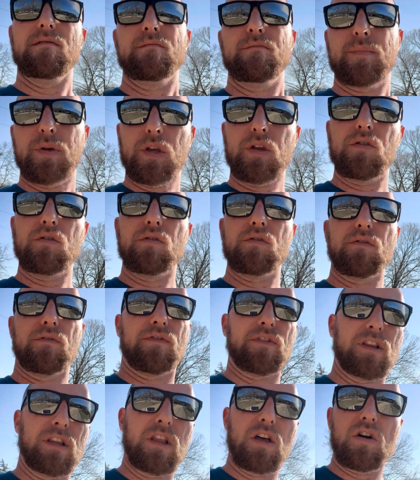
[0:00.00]

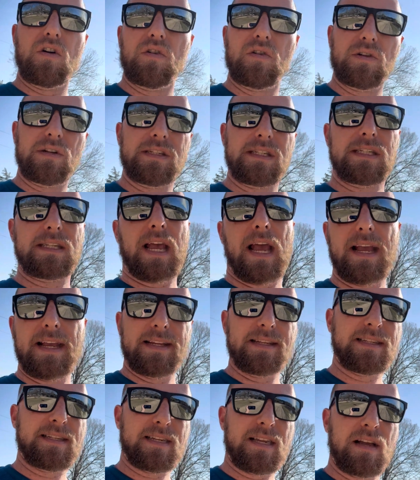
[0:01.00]
Beautiful long
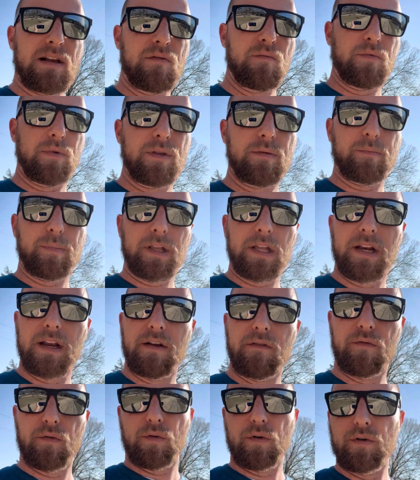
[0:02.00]
sites with plenty
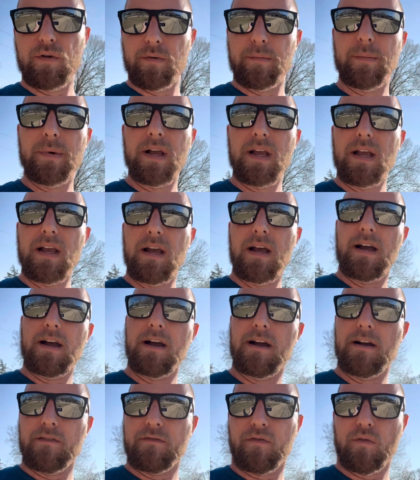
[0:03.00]
of room
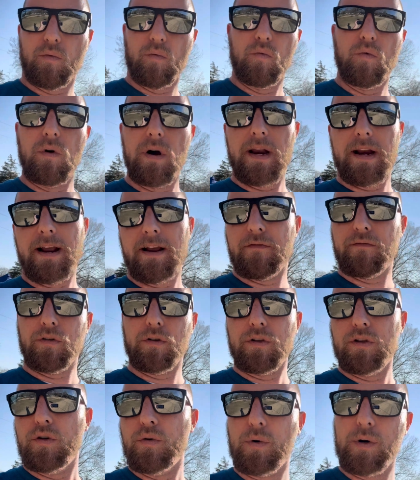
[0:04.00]
for whatever
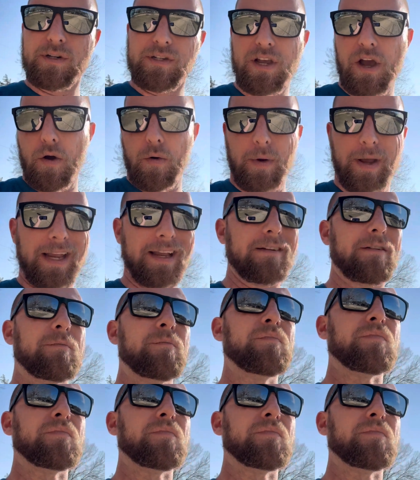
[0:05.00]
you are towing.